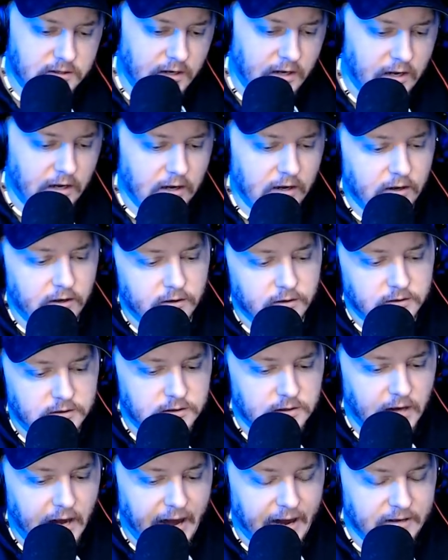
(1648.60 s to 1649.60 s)

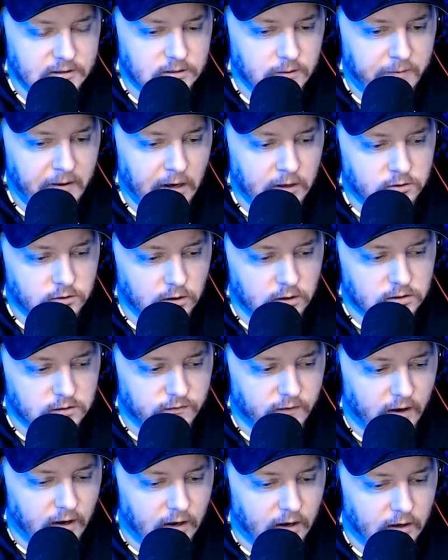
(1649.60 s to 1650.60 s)
is, as a Patriots
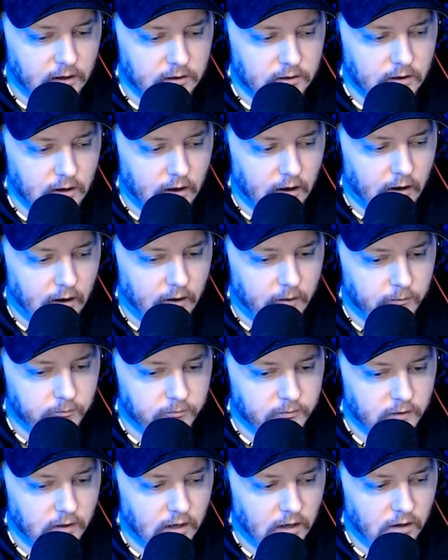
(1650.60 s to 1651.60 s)
fan
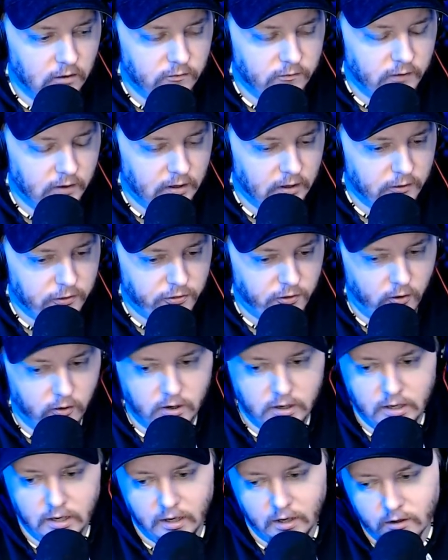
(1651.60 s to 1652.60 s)
of 30
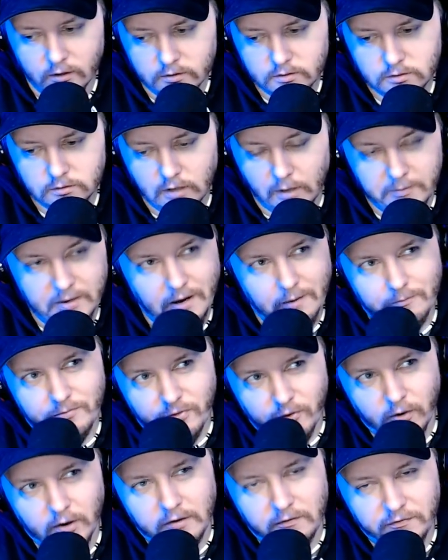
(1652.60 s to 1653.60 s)
years, I mean, I'm
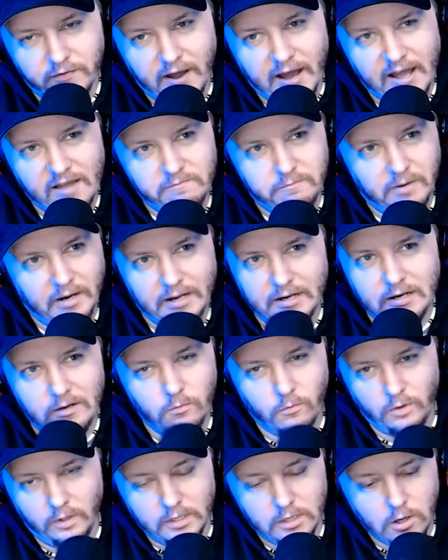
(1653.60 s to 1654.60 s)
35, but I didn't
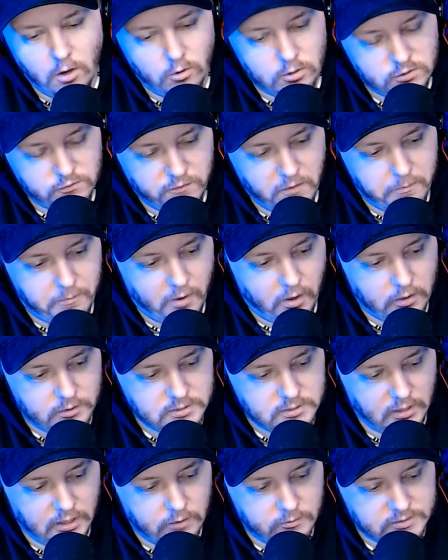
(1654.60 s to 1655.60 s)
really notice football
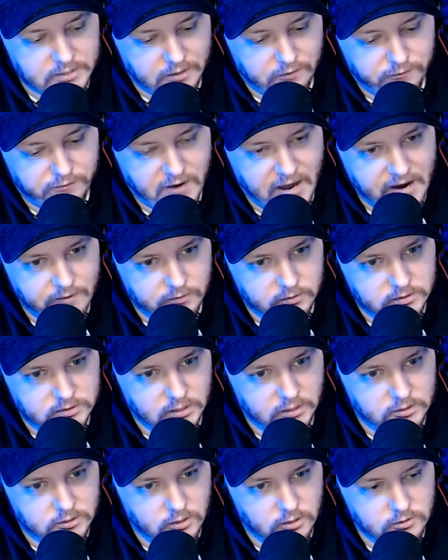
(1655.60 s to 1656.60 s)
until I was like 5 or
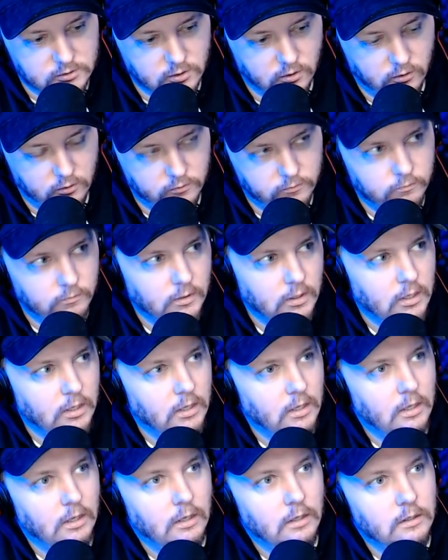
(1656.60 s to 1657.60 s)
6 years old.
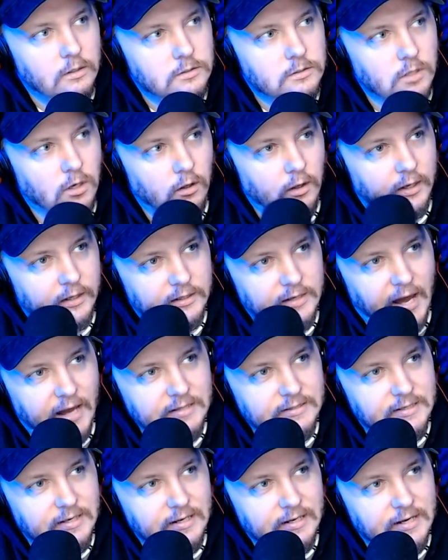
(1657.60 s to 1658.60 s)
So like
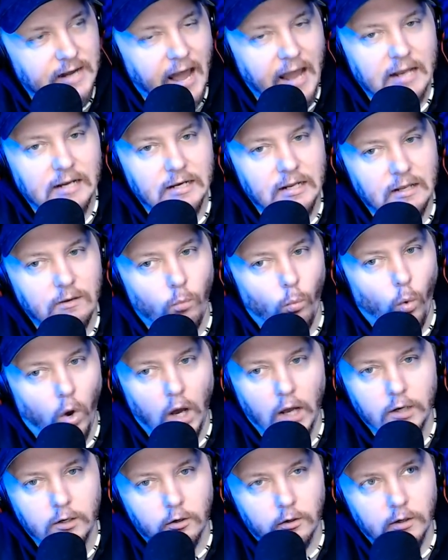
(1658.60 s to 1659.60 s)
1991
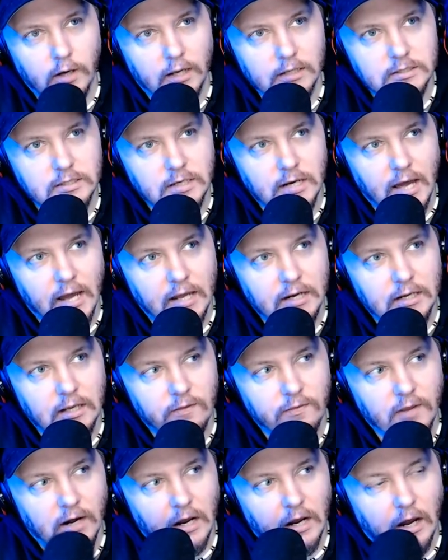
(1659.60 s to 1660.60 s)
or 1990.
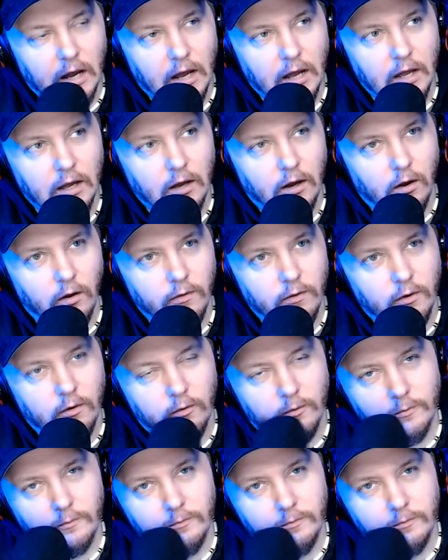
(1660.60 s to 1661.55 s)
And then